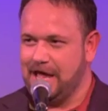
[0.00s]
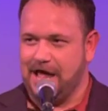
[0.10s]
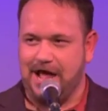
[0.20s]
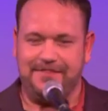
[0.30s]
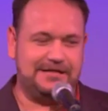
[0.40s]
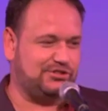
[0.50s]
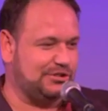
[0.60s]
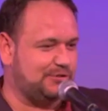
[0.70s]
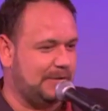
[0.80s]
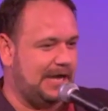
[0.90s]
And that's
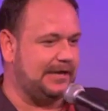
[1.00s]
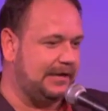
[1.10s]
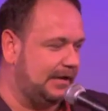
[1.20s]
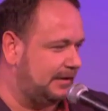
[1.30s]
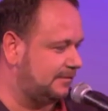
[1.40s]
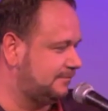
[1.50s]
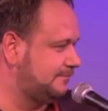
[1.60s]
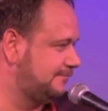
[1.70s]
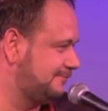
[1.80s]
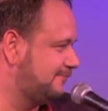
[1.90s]
just what I need,
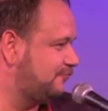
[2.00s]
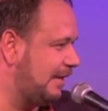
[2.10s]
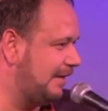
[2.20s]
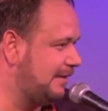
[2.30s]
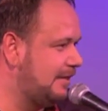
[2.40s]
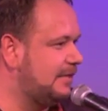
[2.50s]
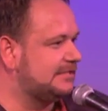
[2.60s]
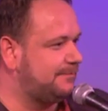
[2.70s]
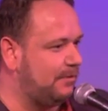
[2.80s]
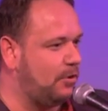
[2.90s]
right?
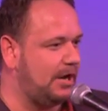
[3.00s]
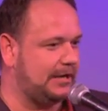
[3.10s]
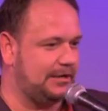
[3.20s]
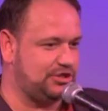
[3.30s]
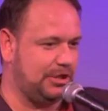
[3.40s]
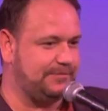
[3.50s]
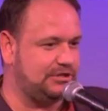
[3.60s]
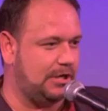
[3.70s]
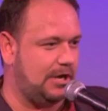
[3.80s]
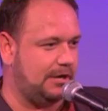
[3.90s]
To be walking a chubby
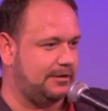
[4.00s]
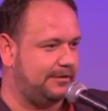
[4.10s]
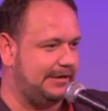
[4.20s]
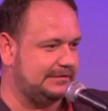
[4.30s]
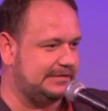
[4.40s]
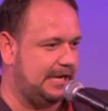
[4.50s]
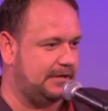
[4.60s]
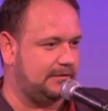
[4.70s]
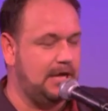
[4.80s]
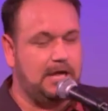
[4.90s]
dog around
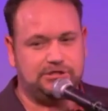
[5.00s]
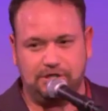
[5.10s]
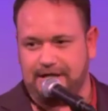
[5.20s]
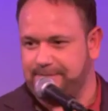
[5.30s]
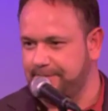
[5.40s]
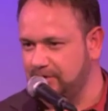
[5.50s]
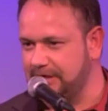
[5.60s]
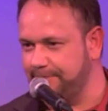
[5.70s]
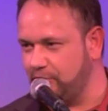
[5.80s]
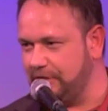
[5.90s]
town so that people
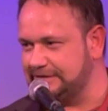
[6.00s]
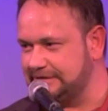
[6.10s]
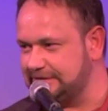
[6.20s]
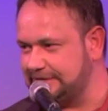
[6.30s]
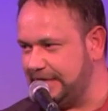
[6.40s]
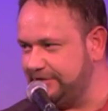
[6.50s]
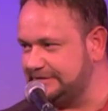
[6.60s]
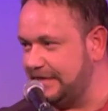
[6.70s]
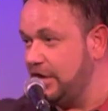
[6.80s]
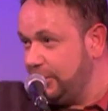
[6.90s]
can point and stare and
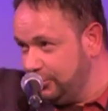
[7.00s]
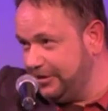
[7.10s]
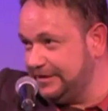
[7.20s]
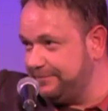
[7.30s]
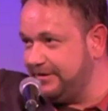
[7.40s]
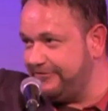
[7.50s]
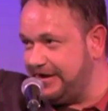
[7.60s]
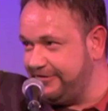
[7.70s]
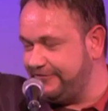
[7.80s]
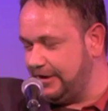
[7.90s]
say, look at the big
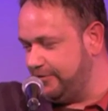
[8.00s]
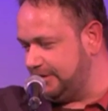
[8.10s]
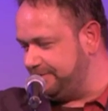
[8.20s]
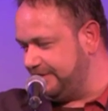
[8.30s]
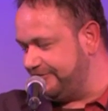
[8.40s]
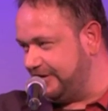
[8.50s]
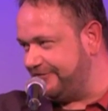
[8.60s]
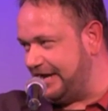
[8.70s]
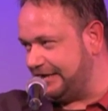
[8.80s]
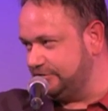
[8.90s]
fat fuck with the big
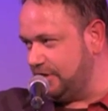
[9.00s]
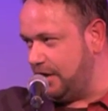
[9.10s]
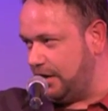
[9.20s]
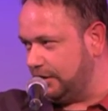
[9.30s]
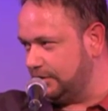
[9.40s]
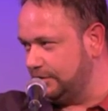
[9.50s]
fucking dog.